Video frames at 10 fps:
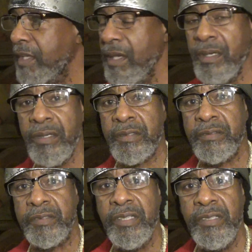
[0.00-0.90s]
in this,
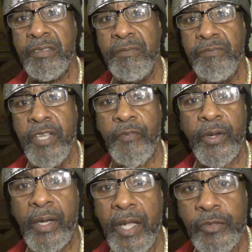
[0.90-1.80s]
these
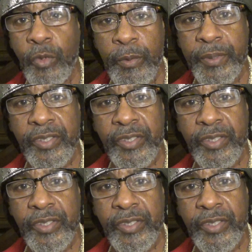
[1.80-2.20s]
different lands where we've been